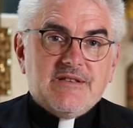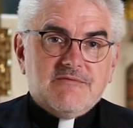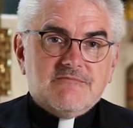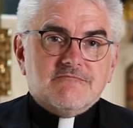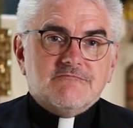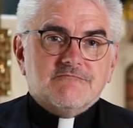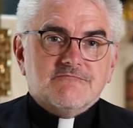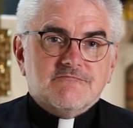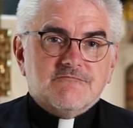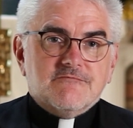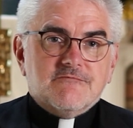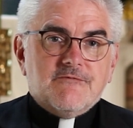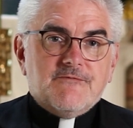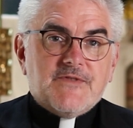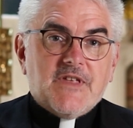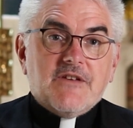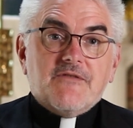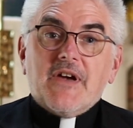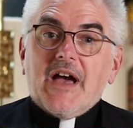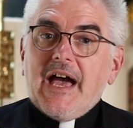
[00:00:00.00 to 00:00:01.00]
been,
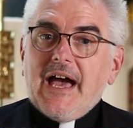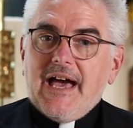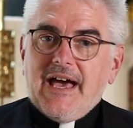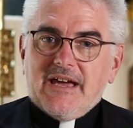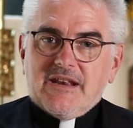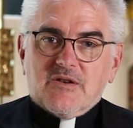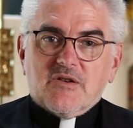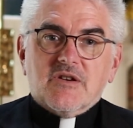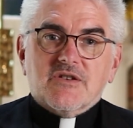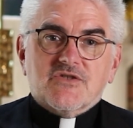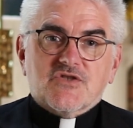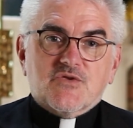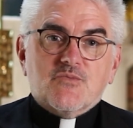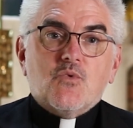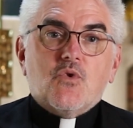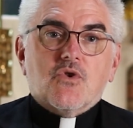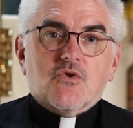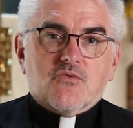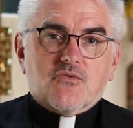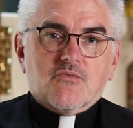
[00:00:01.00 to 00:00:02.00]
they've had a
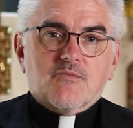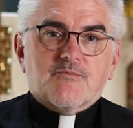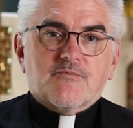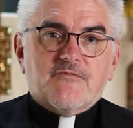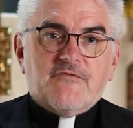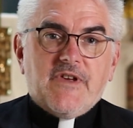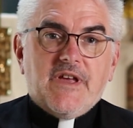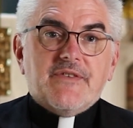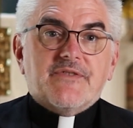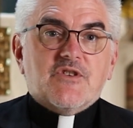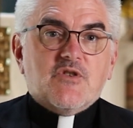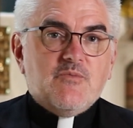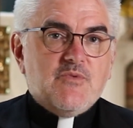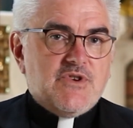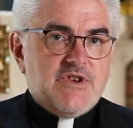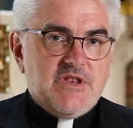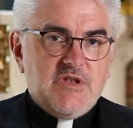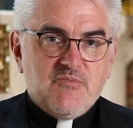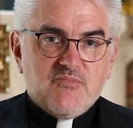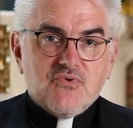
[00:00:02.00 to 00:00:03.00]
small faith
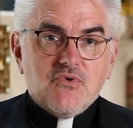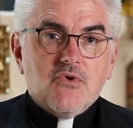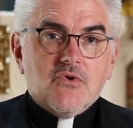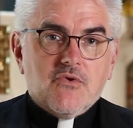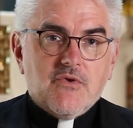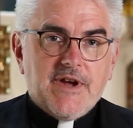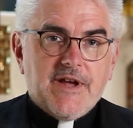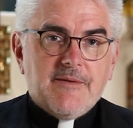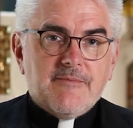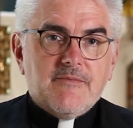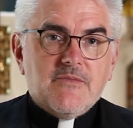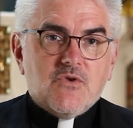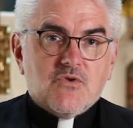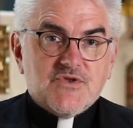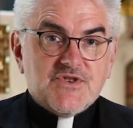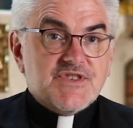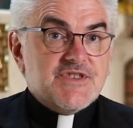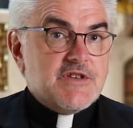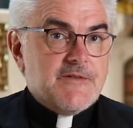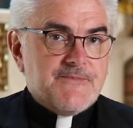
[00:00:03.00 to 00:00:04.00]
community program
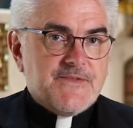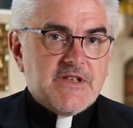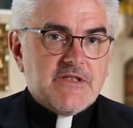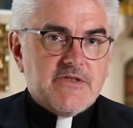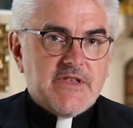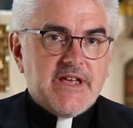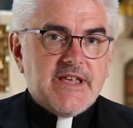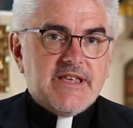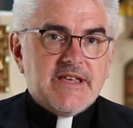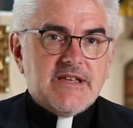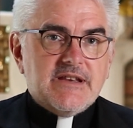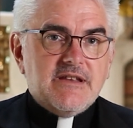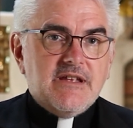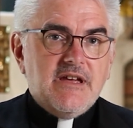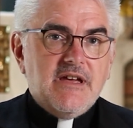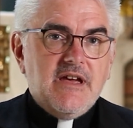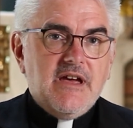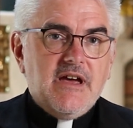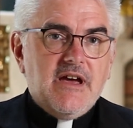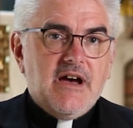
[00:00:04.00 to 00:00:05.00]
or something like it.
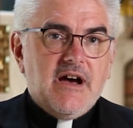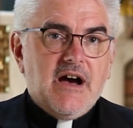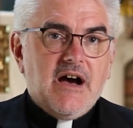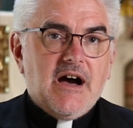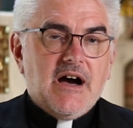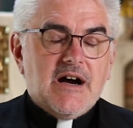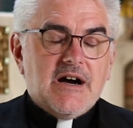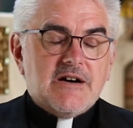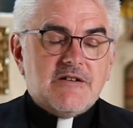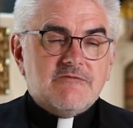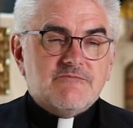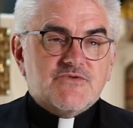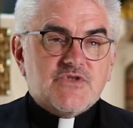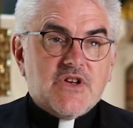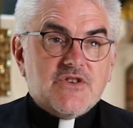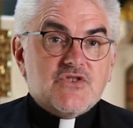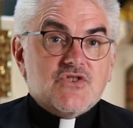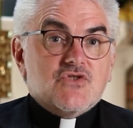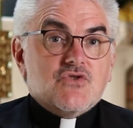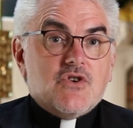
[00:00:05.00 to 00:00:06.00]
So
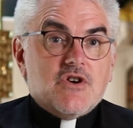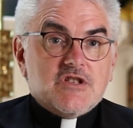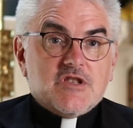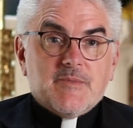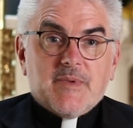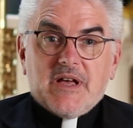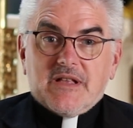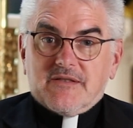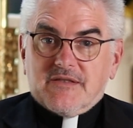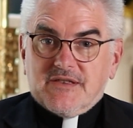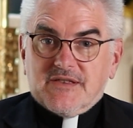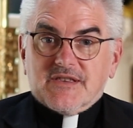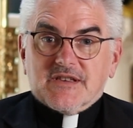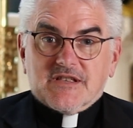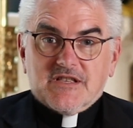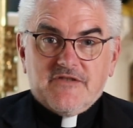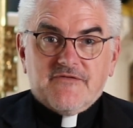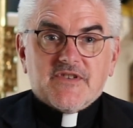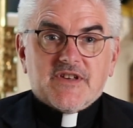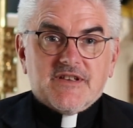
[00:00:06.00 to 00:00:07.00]
I just talked about the
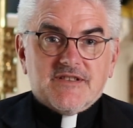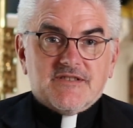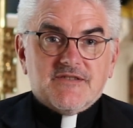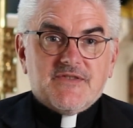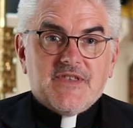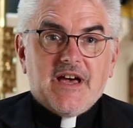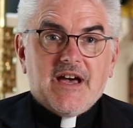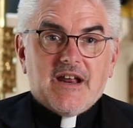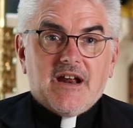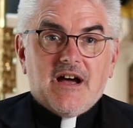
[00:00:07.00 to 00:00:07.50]
significance of